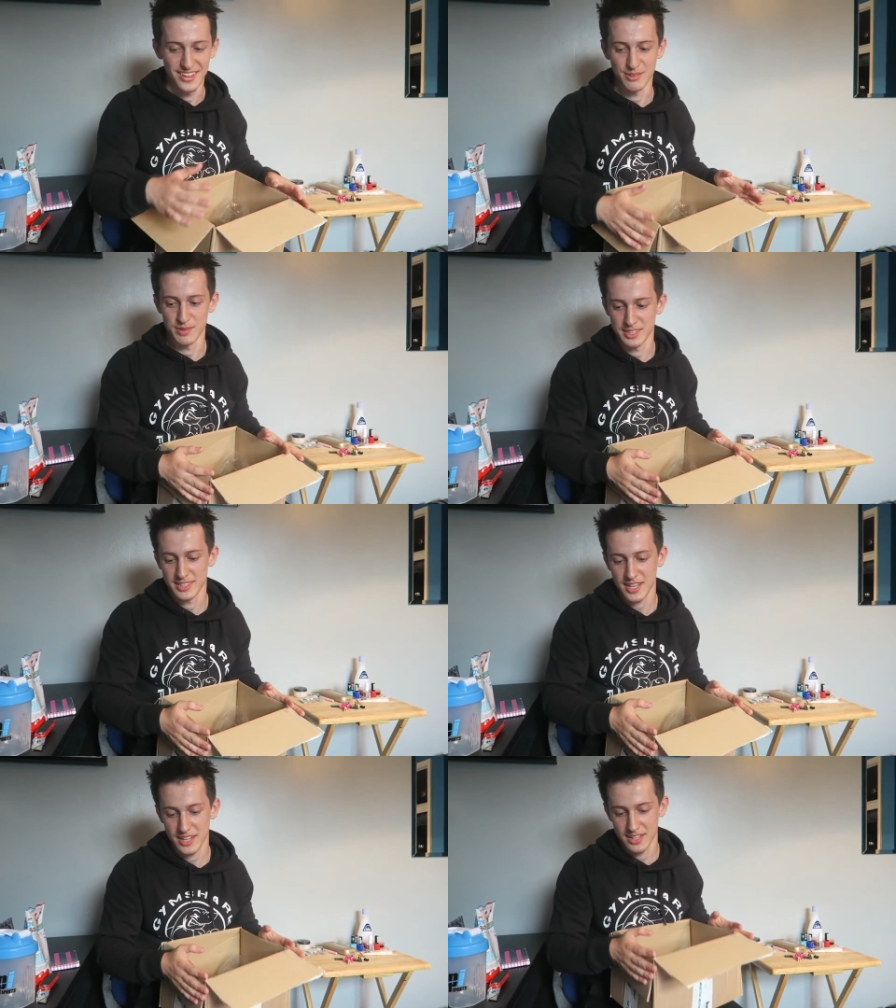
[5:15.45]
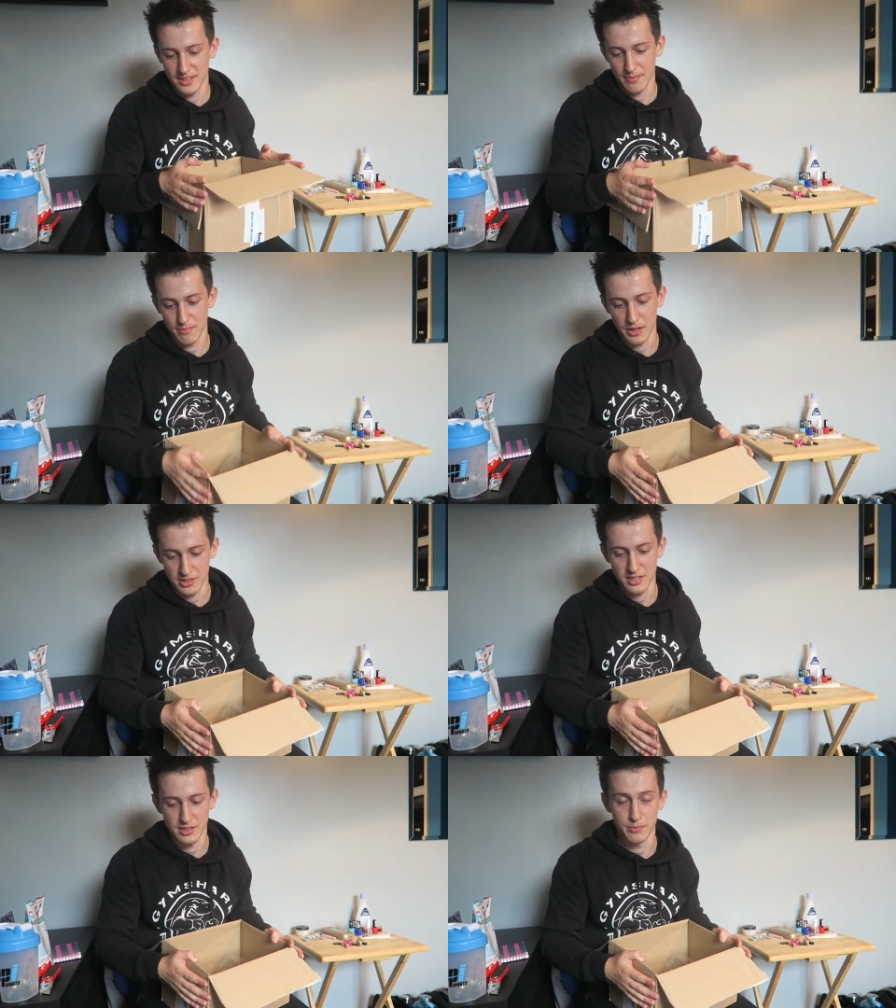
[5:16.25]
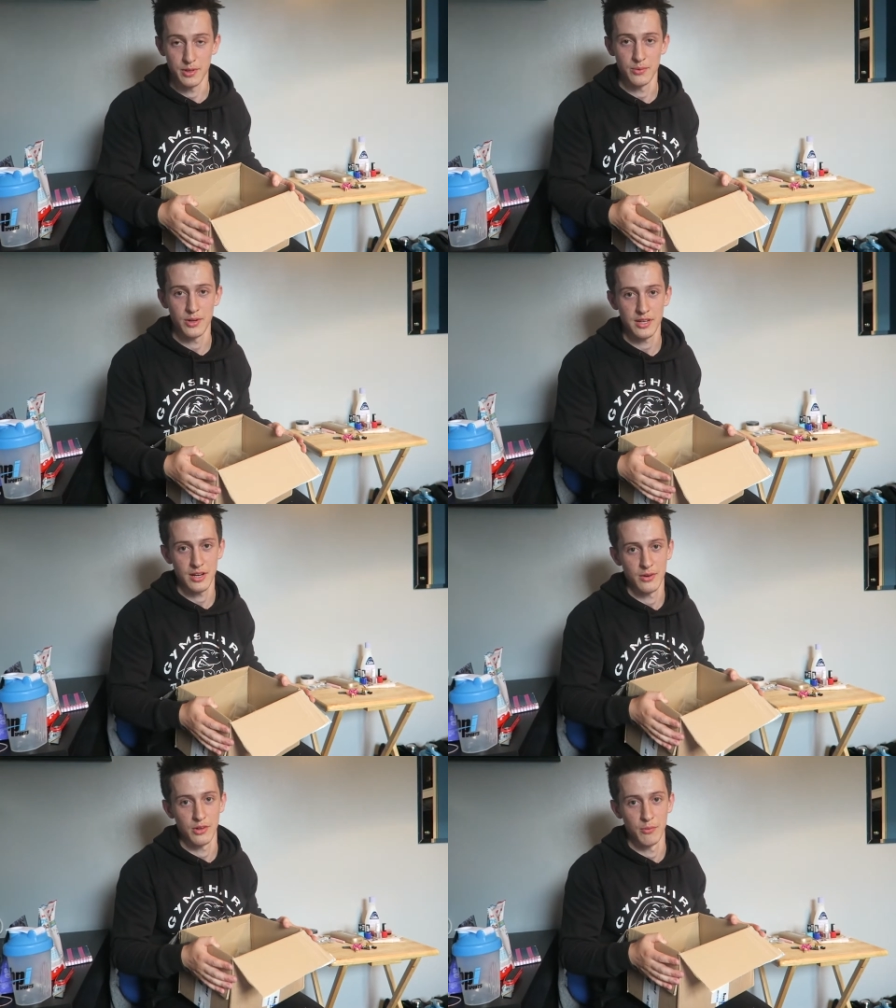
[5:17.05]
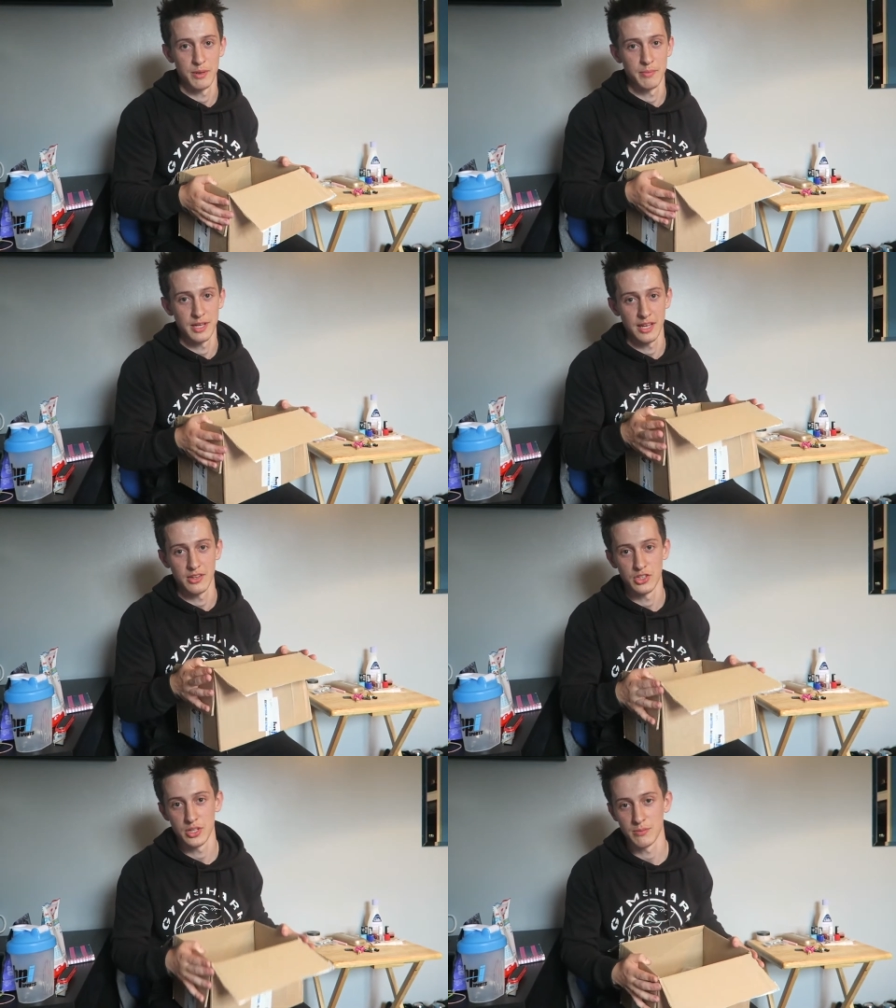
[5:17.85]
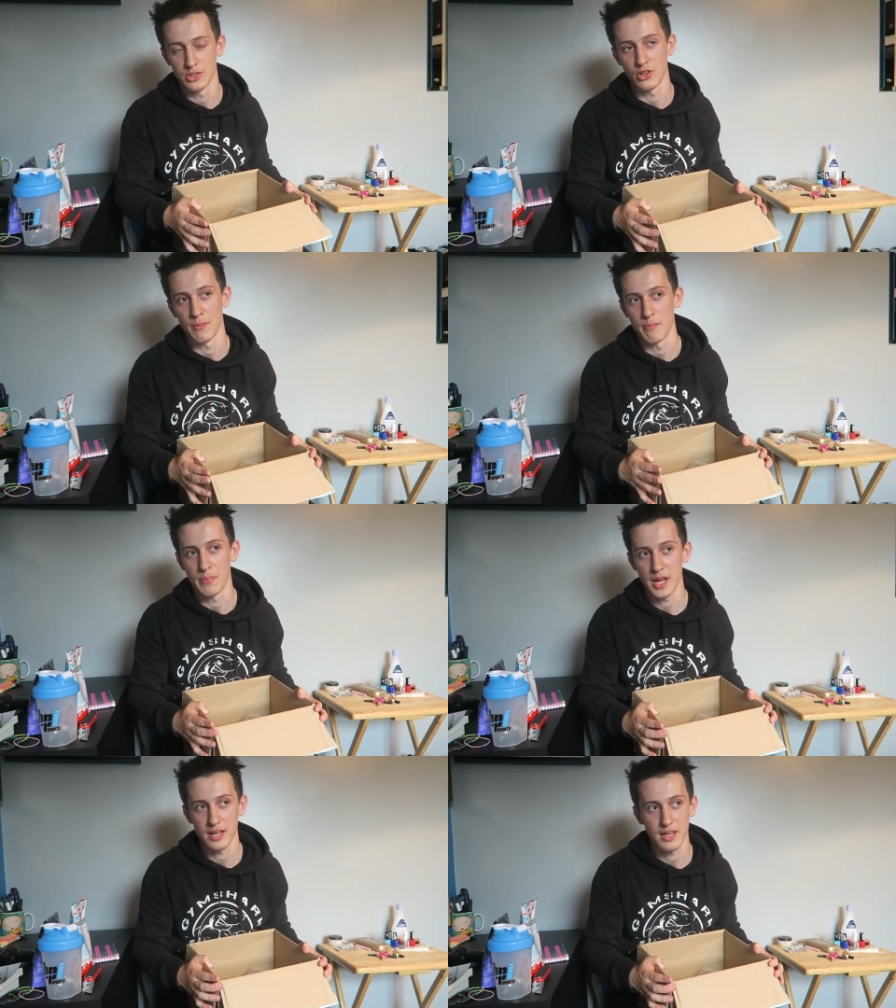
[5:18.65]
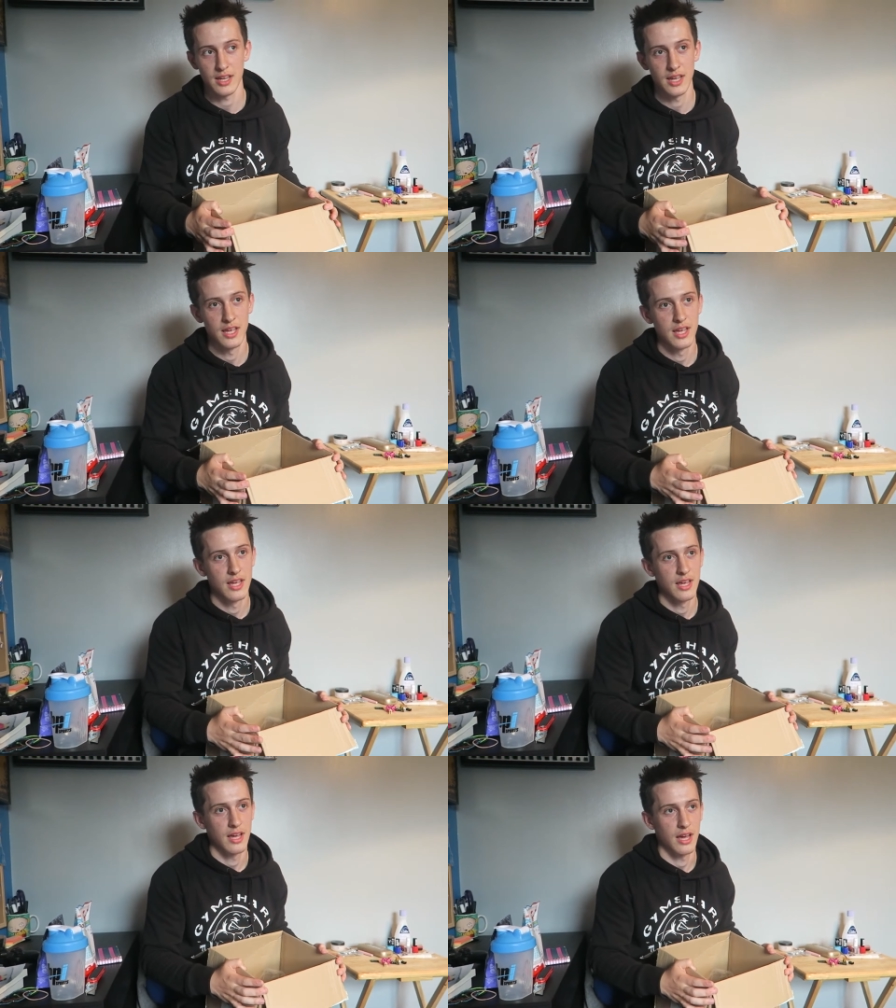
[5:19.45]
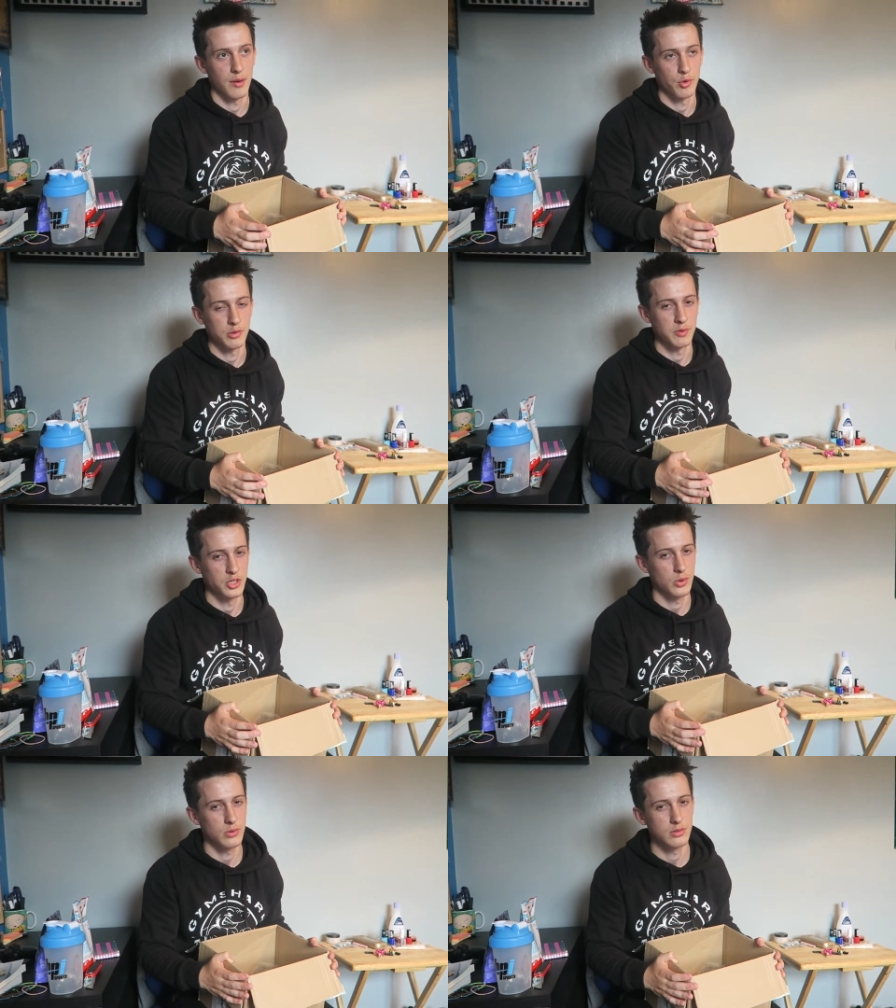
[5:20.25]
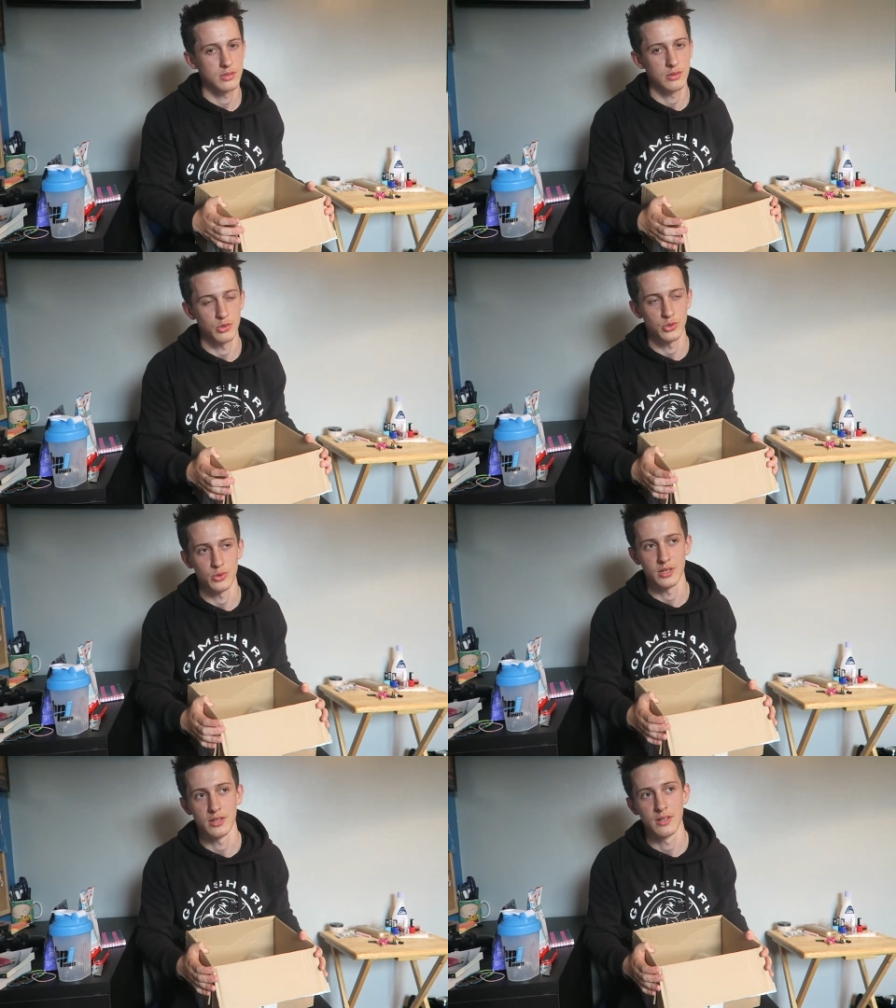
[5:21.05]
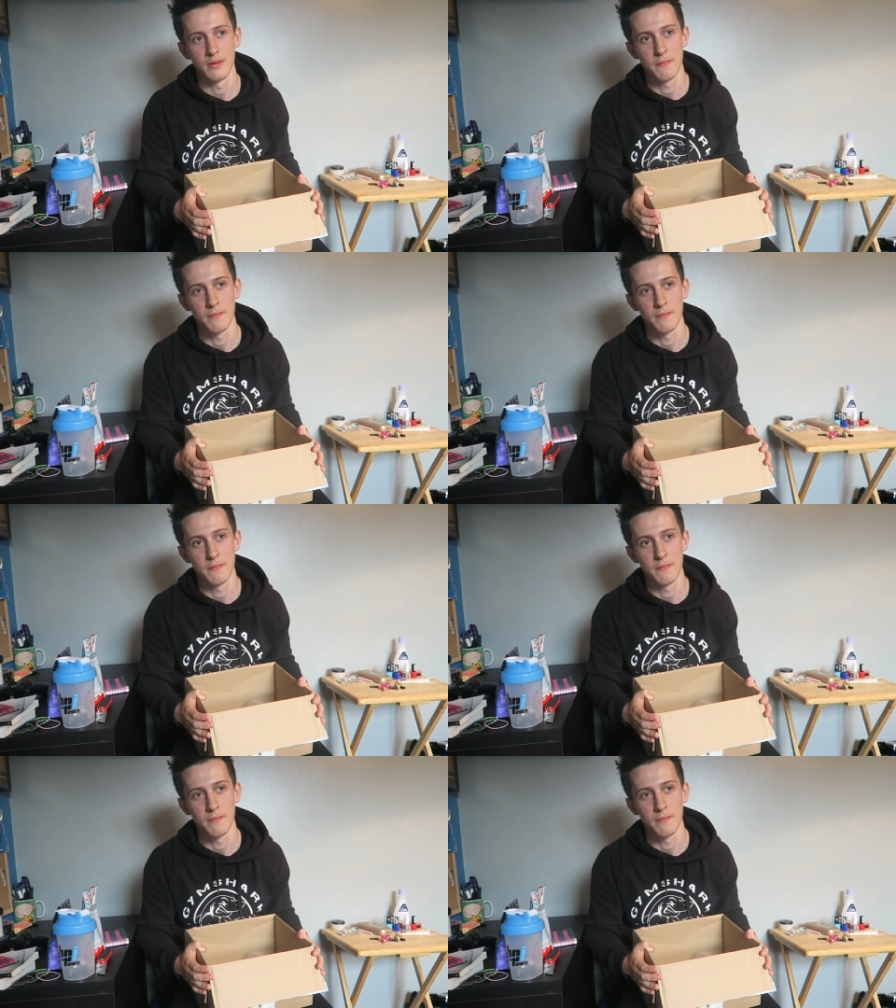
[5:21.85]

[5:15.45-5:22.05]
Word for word: That's my stack, about to take some pre-workout and go meet Billy at the gym to train back and possibly shoulders, not sure yet.